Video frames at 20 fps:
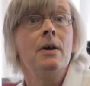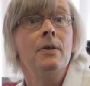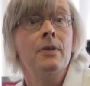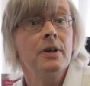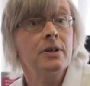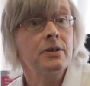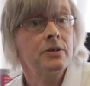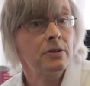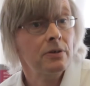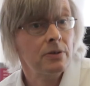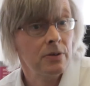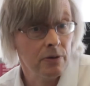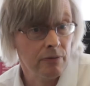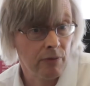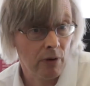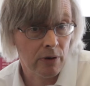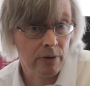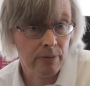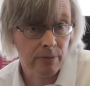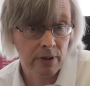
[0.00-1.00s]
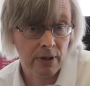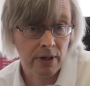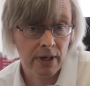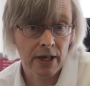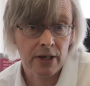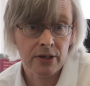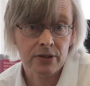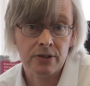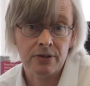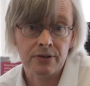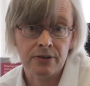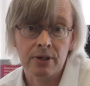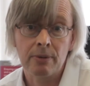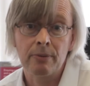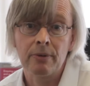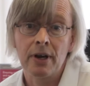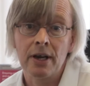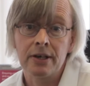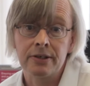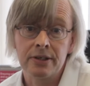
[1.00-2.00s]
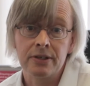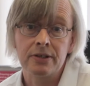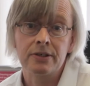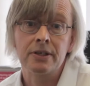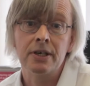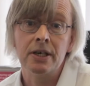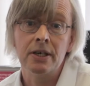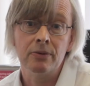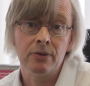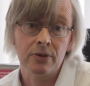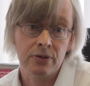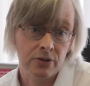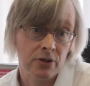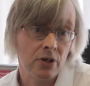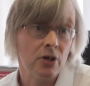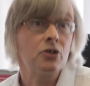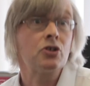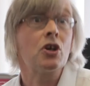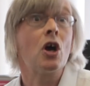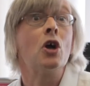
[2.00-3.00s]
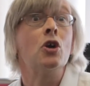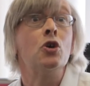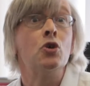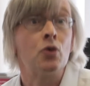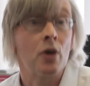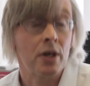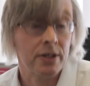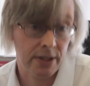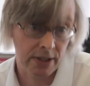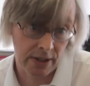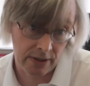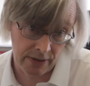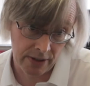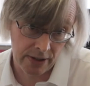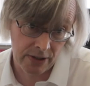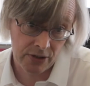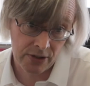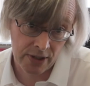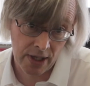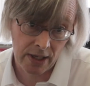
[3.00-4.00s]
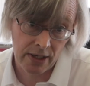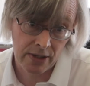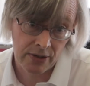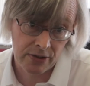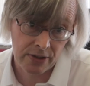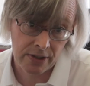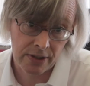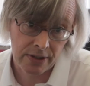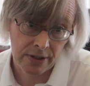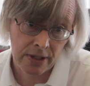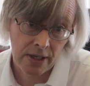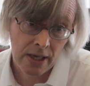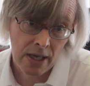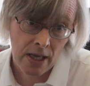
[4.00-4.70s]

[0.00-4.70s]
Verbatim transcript: This two volume collection summarises key research addressing these challenges.